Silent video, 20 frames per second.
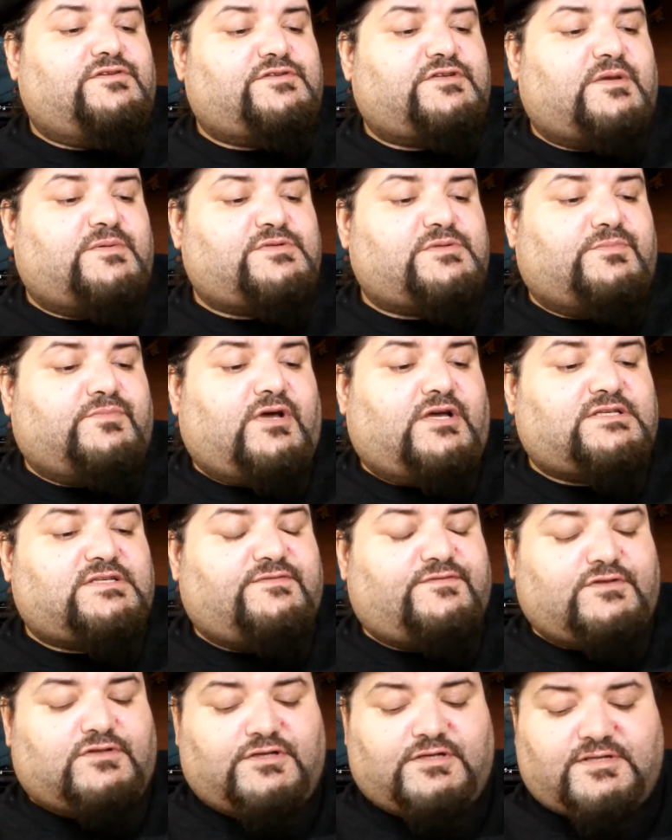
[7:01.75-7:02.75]
description
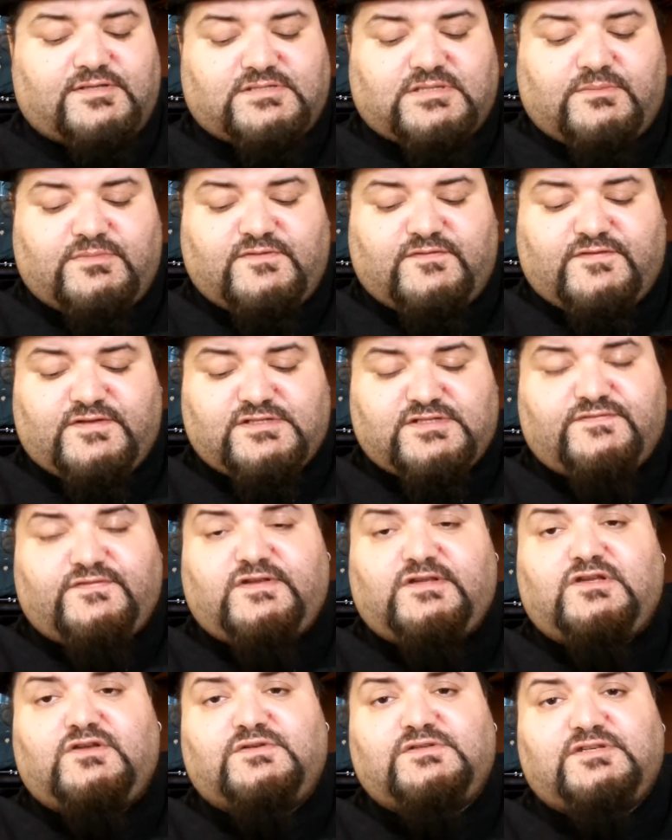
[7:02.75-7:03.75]
box. If you look at some of his
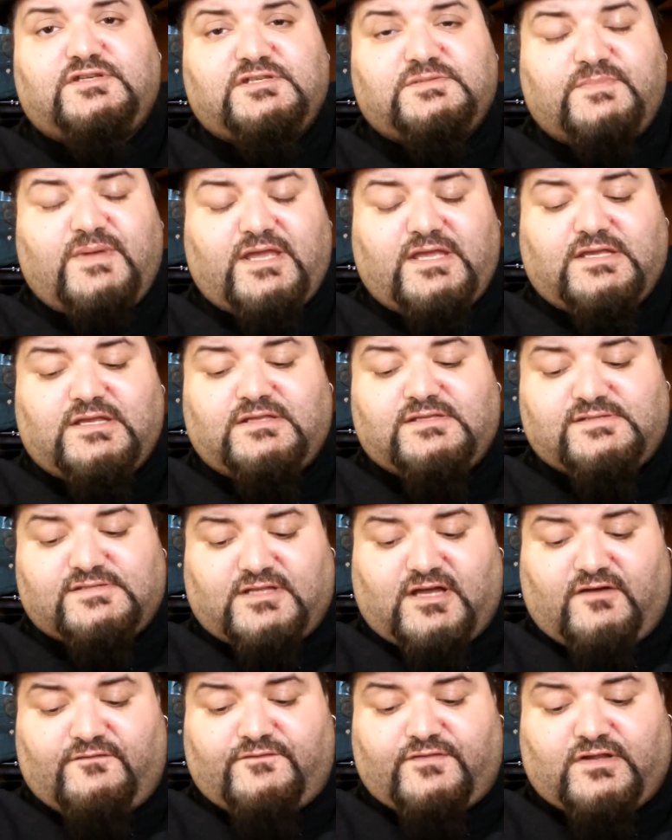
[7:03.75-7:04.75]
videos, he's making
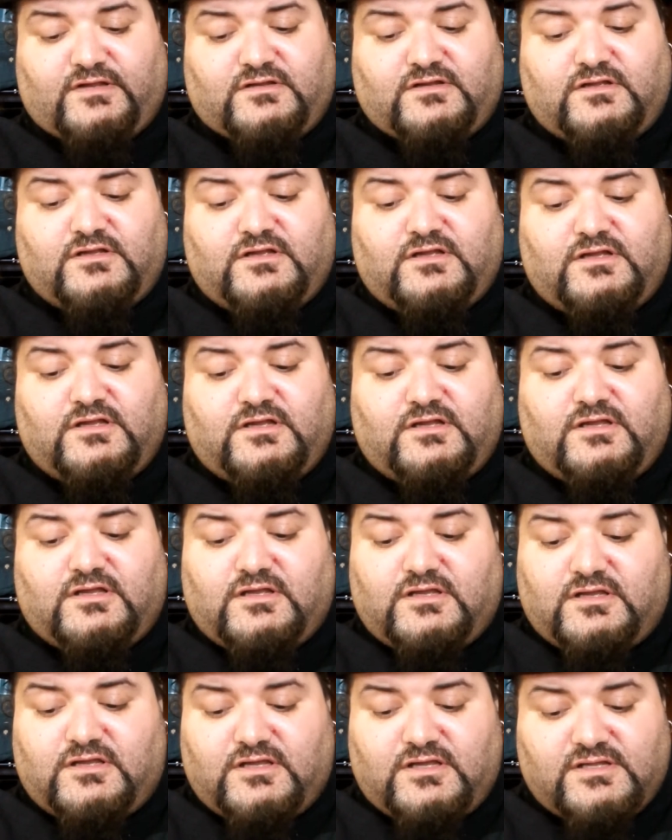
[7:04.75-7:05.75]
stuff, and
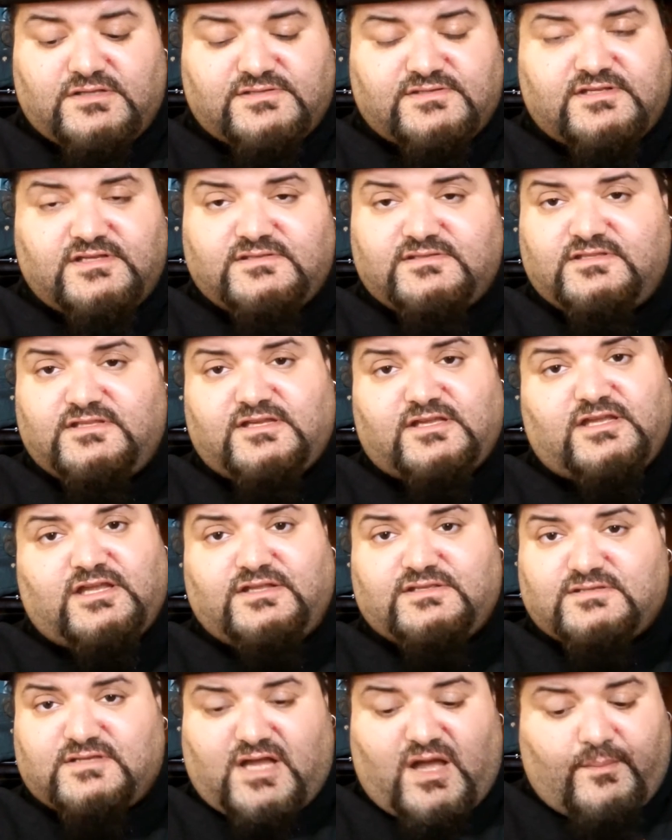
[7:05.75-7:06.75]

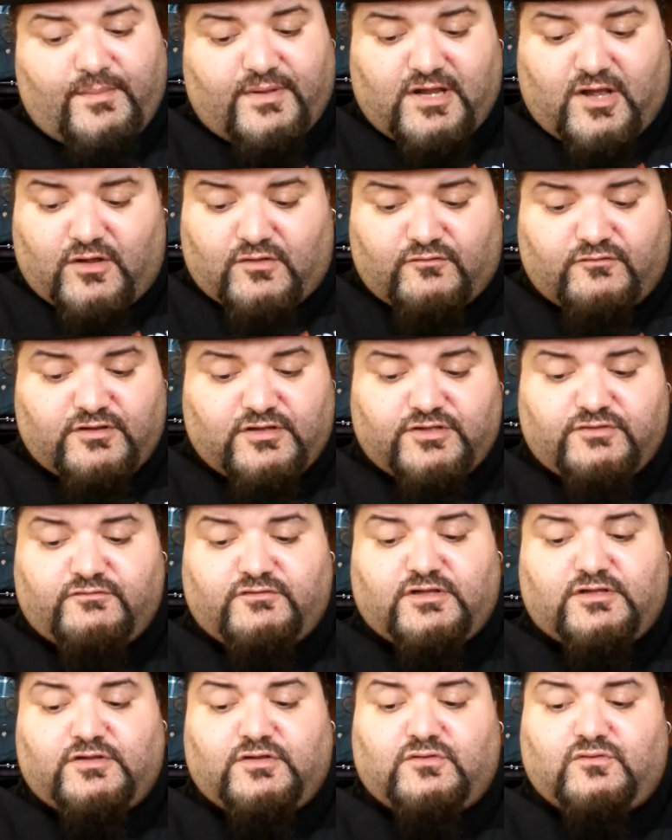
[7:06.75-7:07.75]
it's coming out really,
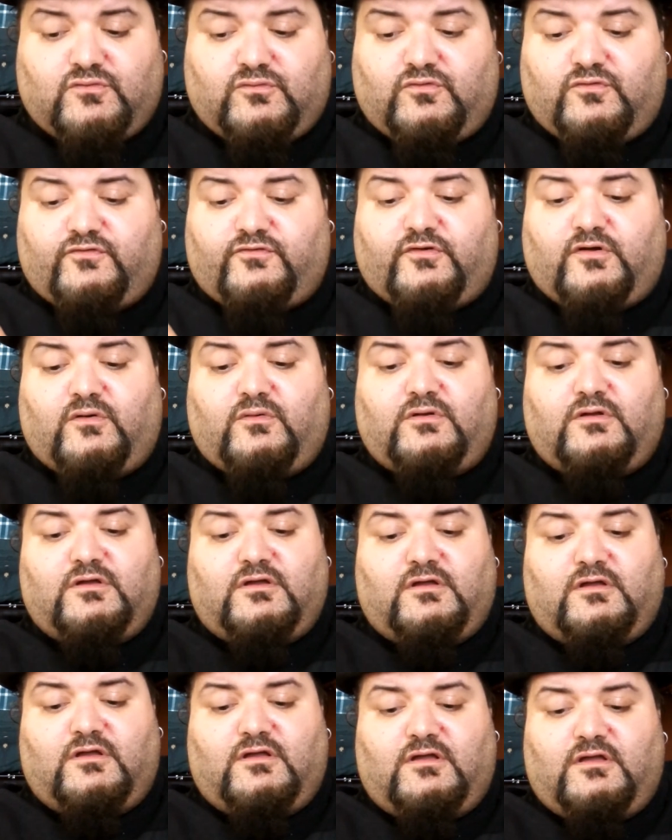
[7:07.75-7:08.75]
really cool. So
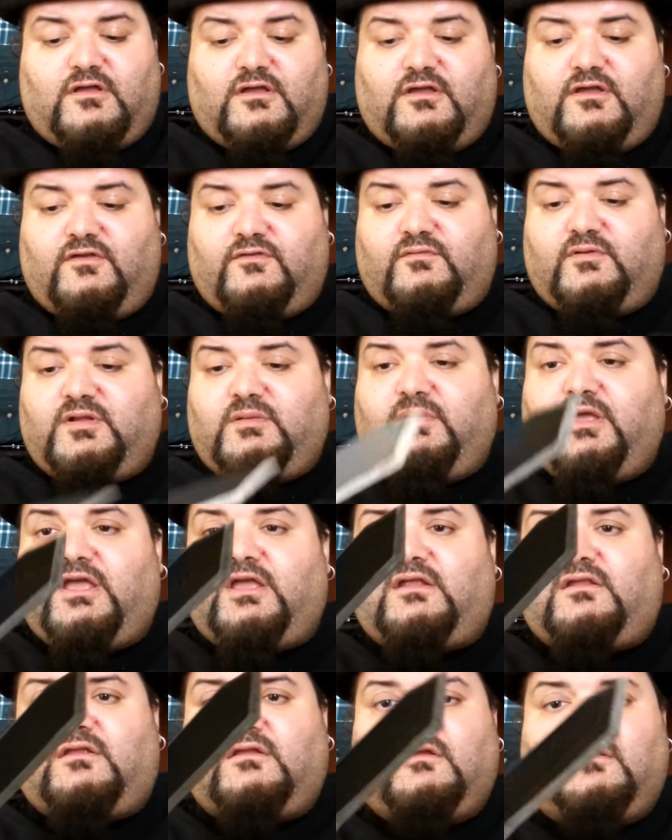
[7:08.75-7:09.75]
here's what he
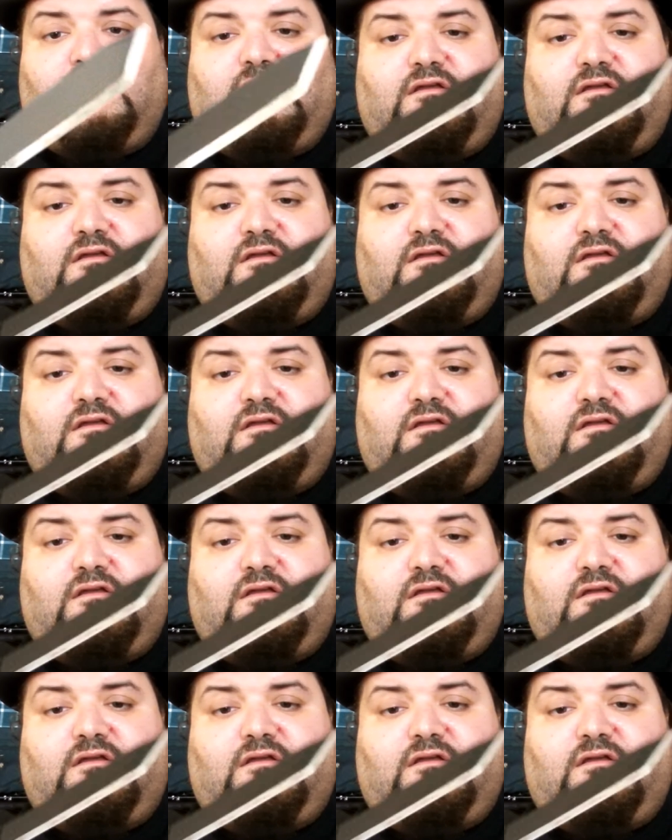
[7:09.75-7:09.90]
made.